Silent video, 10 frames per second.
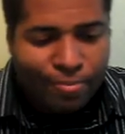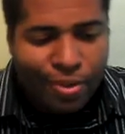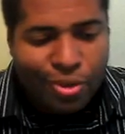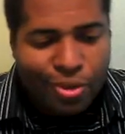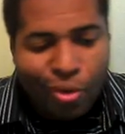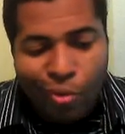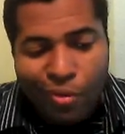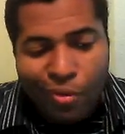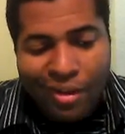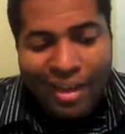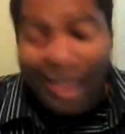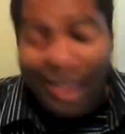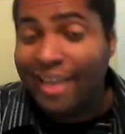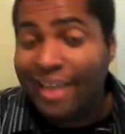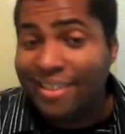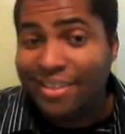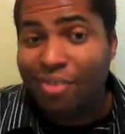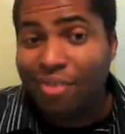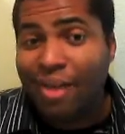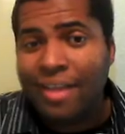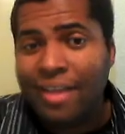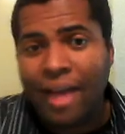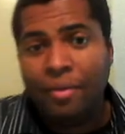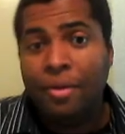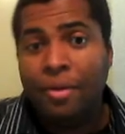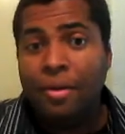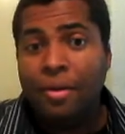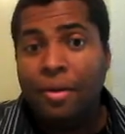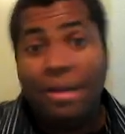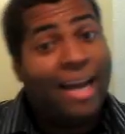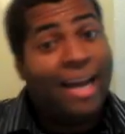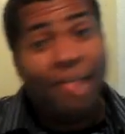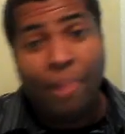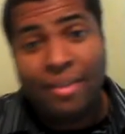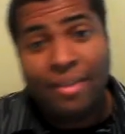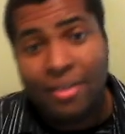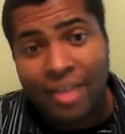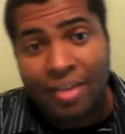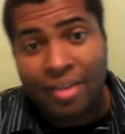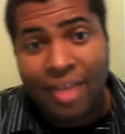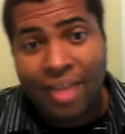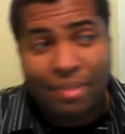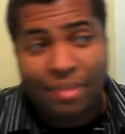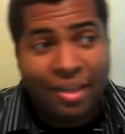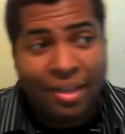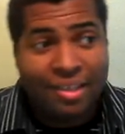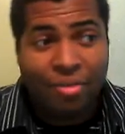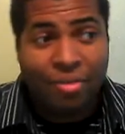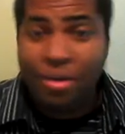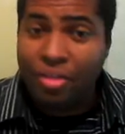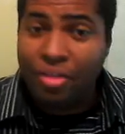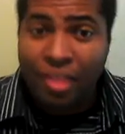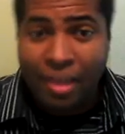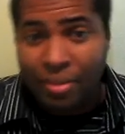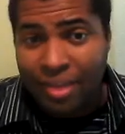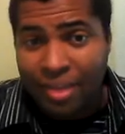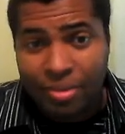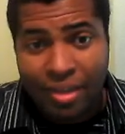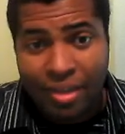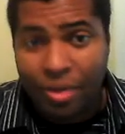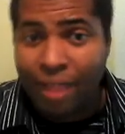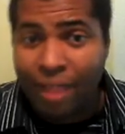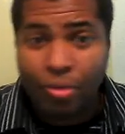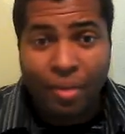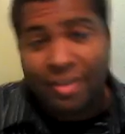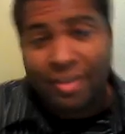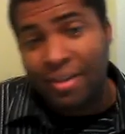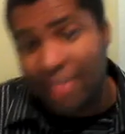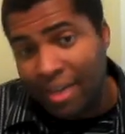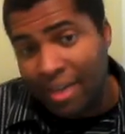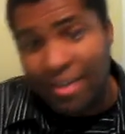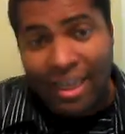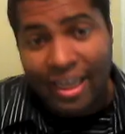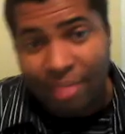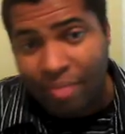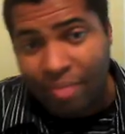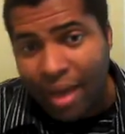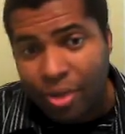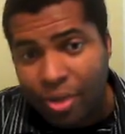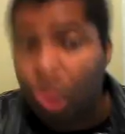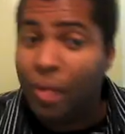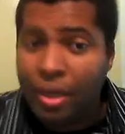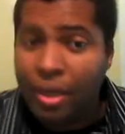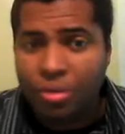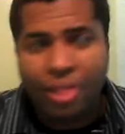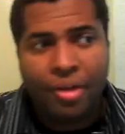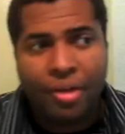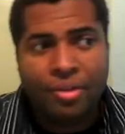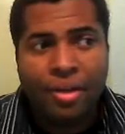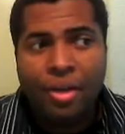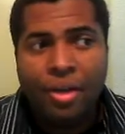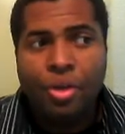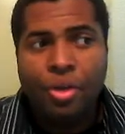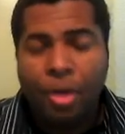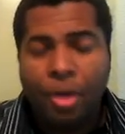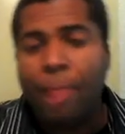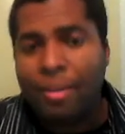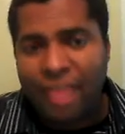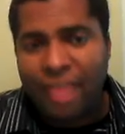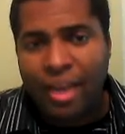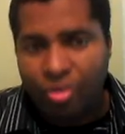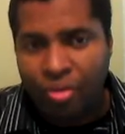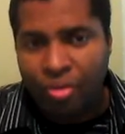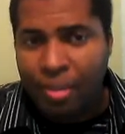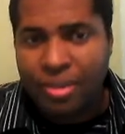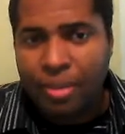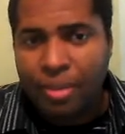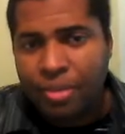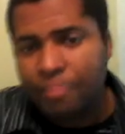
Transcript: So in essence, to correct that, you got to have a basic understanding of science, because if you're in 3D perception and you have no basic understanding of science and mathematics, or you weaken those areas, you're going to probably stay in 3D perception.